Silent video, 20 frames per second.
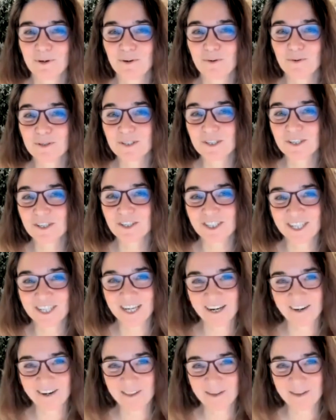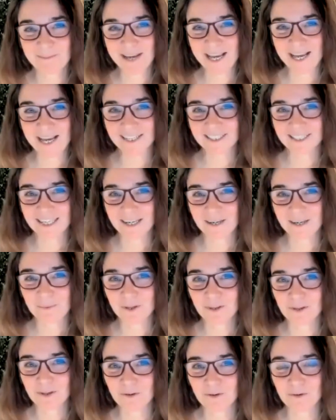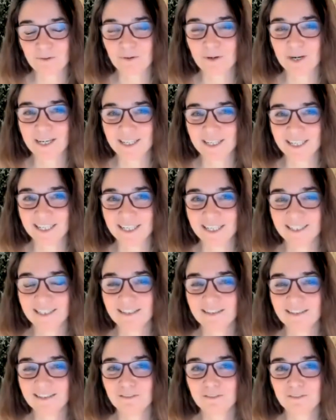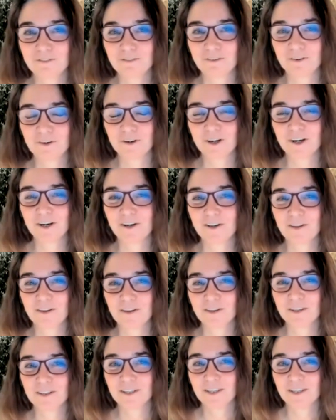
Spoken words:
also sharing them actually with Ukrainian for